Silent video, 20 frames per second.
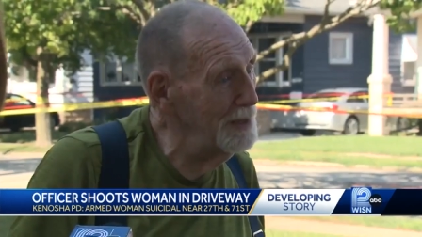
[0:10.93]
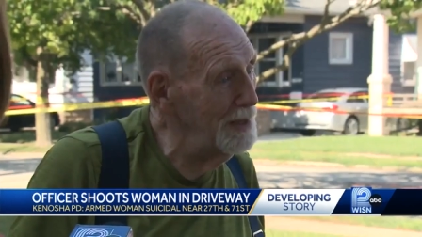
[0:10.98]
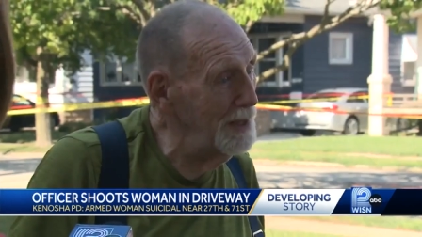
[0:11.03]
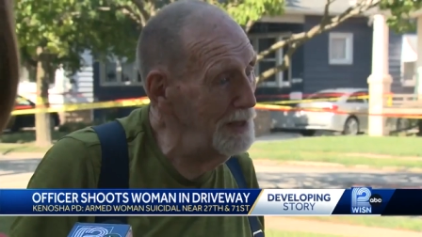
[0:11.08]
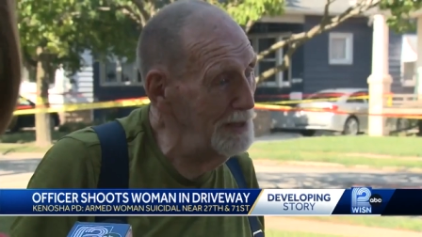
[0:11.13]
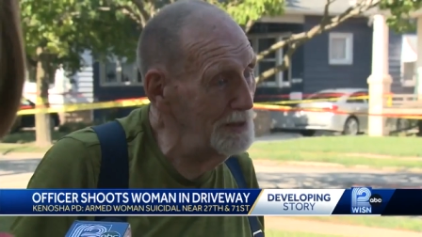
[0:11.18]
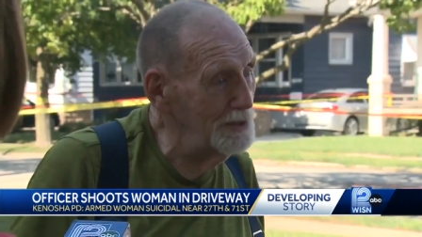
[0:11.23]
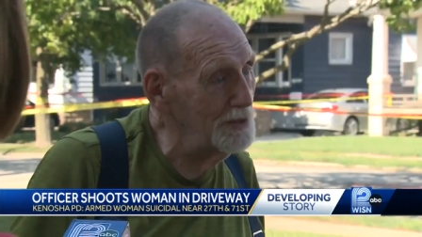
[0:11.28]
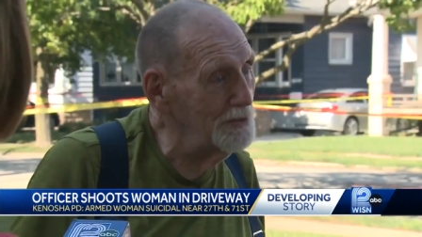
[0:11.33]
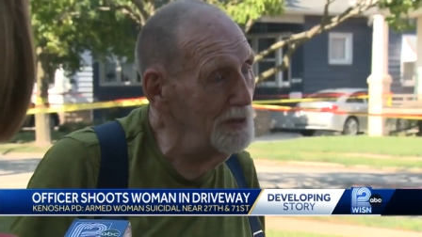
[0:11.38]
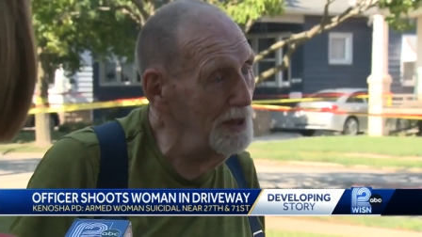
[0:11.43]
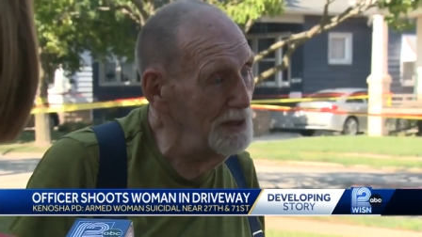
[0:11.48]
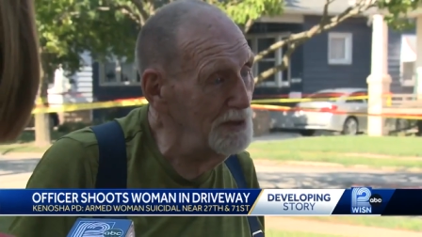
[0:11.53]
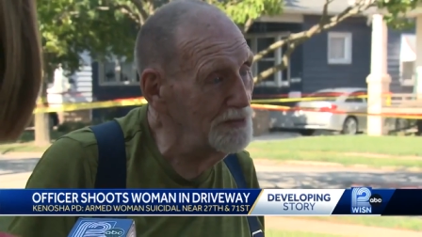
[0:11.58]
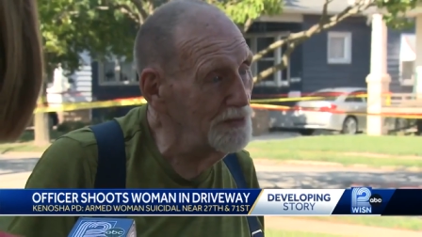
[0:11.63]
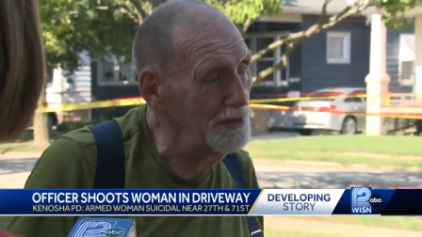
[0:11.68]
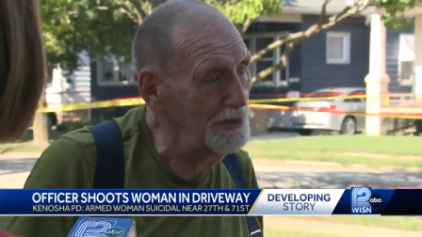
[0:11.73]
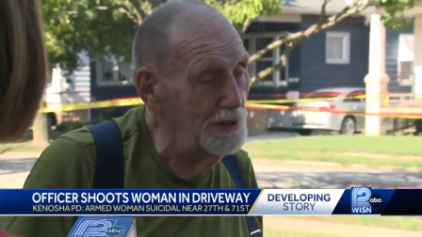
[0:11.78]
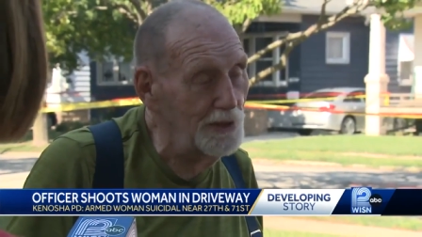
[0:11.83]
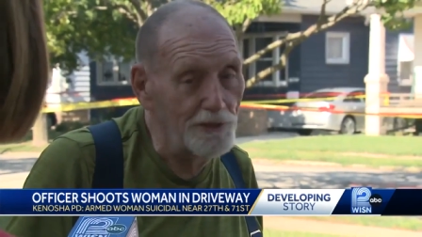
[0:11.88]
Kind of
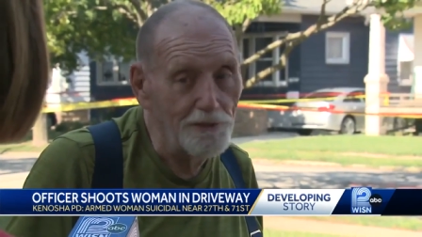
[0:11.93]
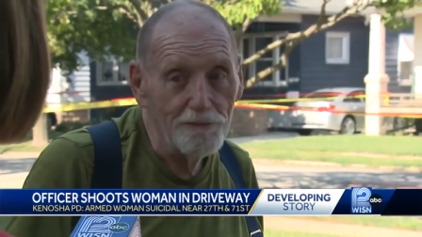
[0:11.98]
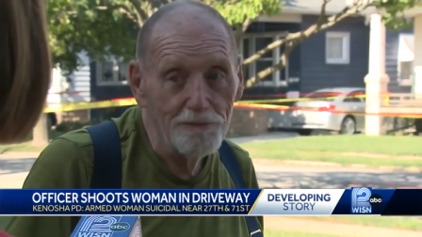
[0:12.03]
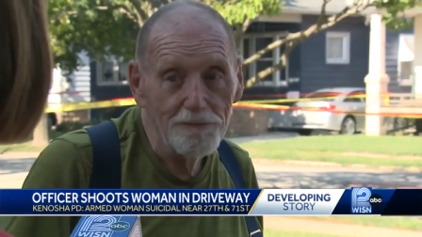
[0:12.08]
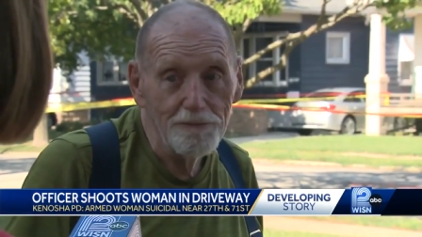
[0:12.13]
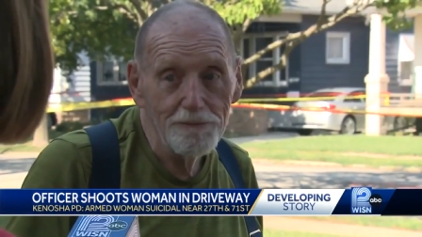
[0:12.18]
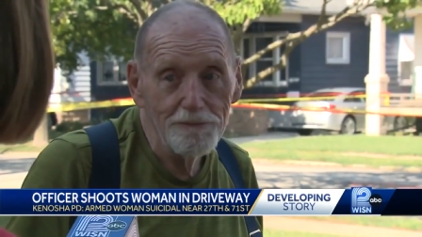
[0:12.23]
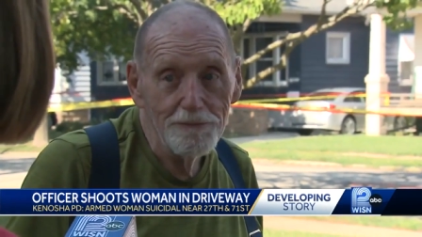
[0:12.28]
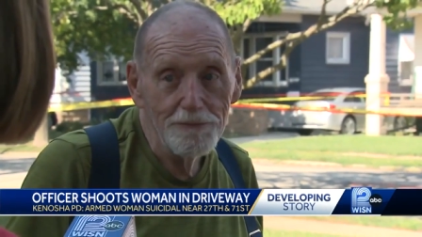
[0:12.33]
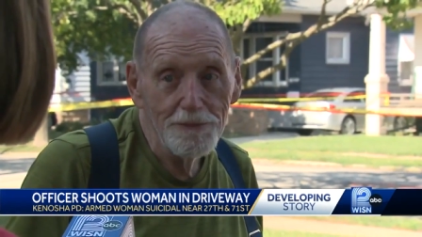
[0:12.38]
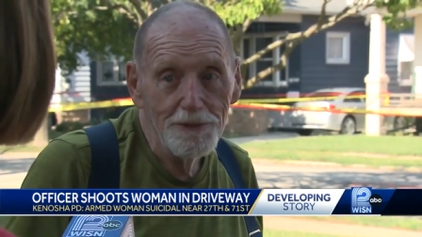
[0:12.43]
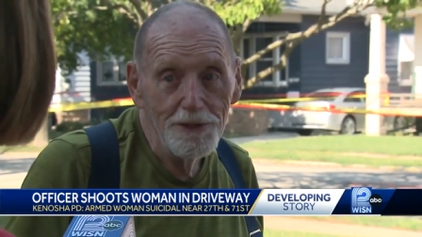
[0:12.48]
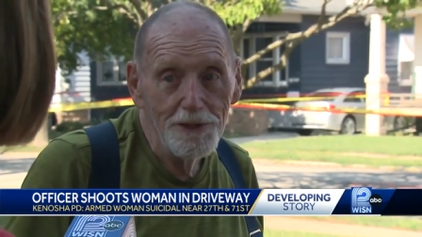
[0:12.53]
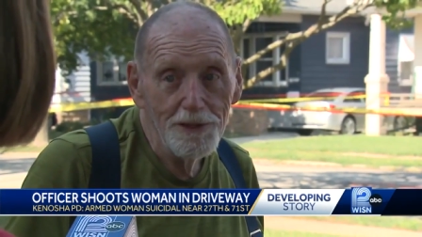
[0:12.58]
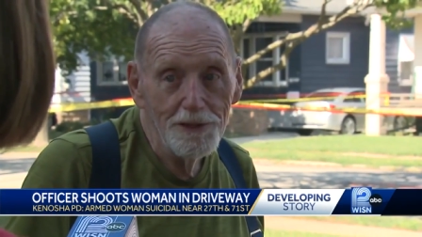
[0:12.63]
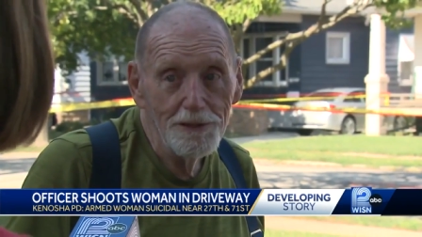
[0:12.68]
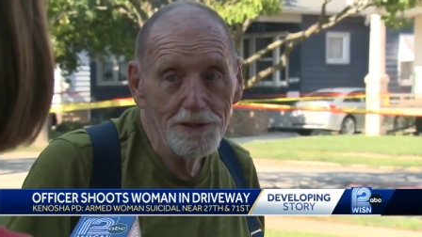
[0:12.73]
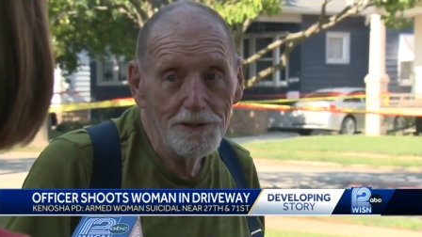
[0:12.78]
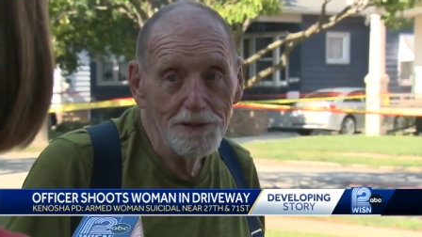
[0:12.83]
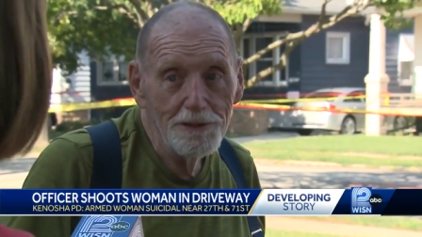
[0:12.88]
strange for here.
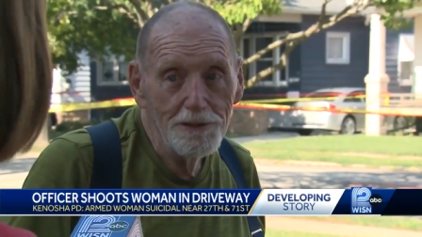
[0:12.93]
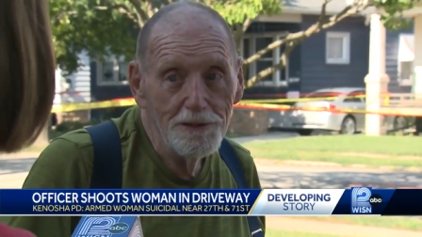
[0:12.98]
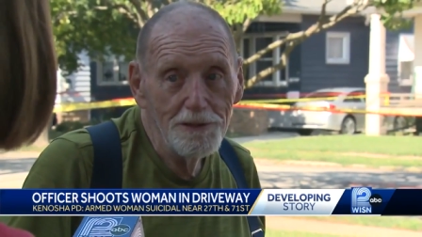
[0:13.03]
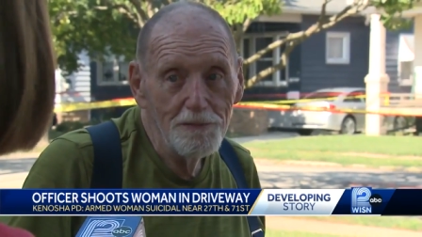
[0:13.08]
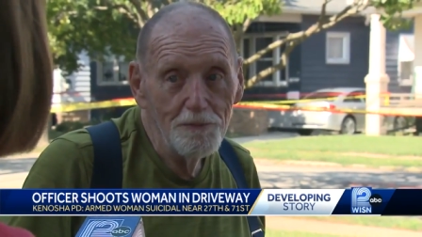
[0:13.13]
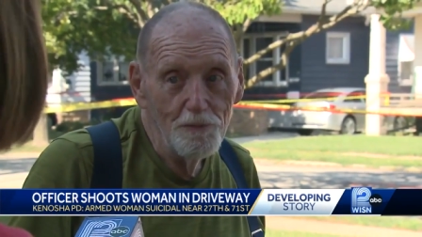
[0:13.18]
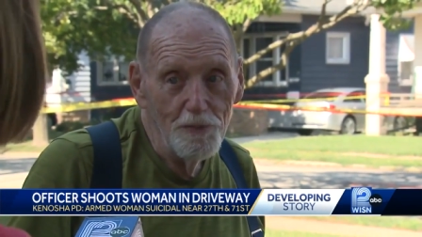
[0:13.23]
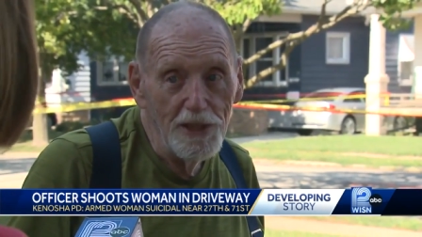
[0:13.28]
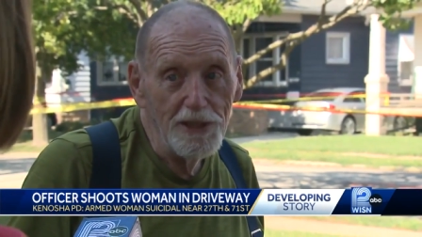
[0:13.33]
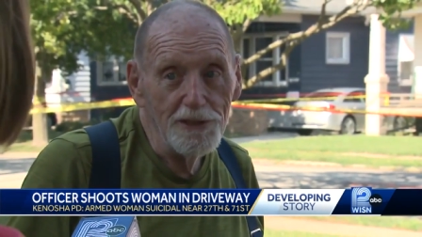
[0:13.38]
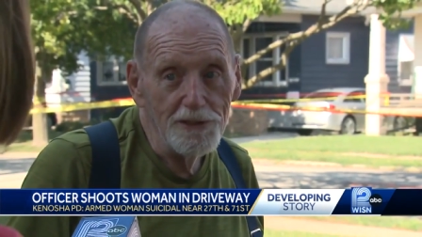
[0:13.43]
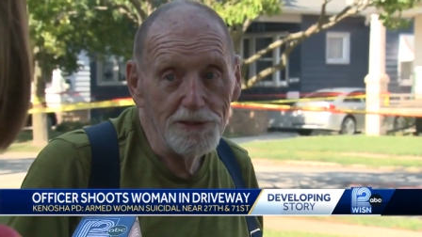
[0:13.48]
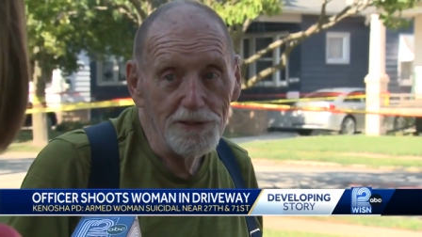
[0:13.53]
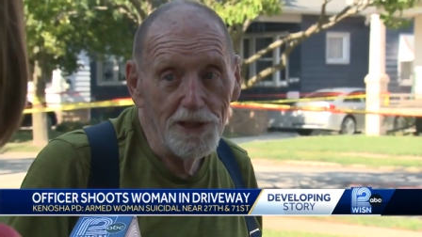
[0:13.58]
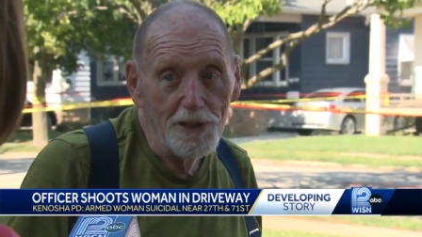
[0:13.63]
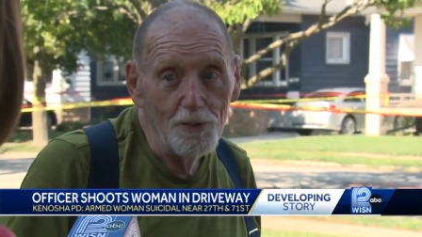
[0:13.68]
Biggest